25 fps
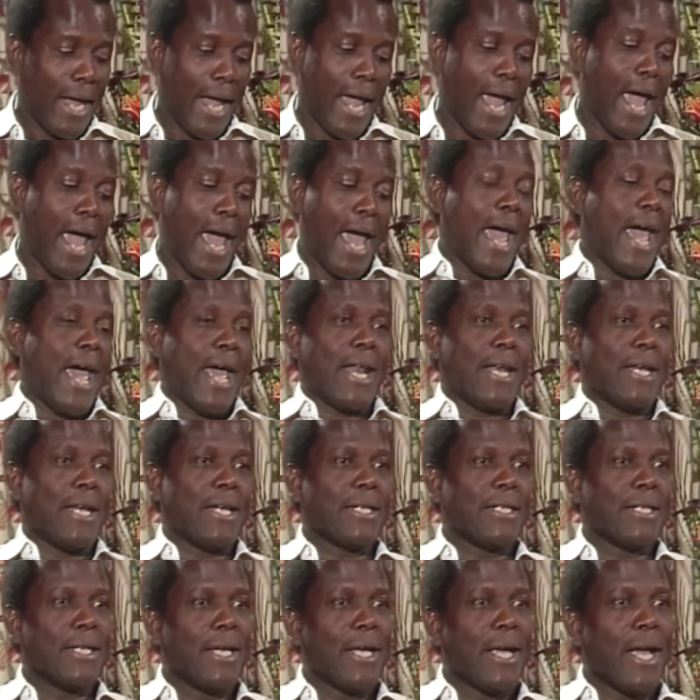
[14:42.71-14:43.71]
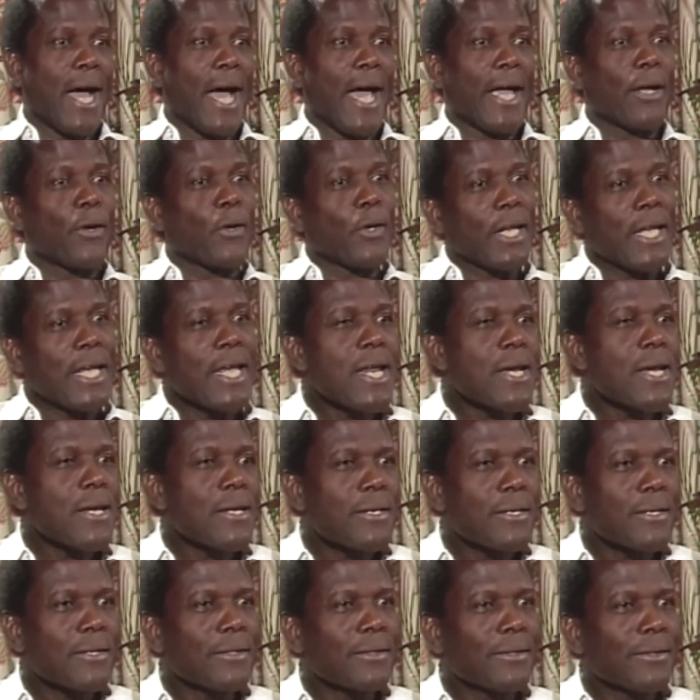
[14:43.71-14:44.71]
and I could eat
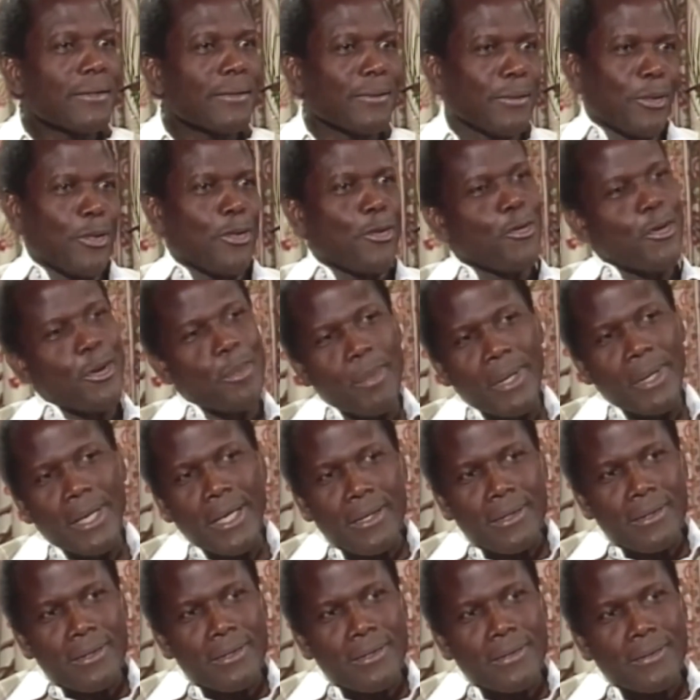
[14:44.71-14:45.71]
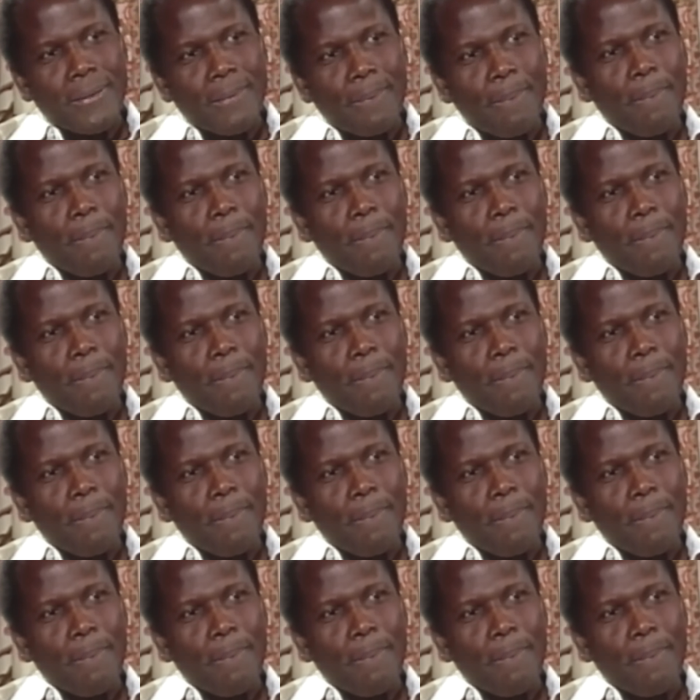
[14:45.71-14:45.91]
for three meals.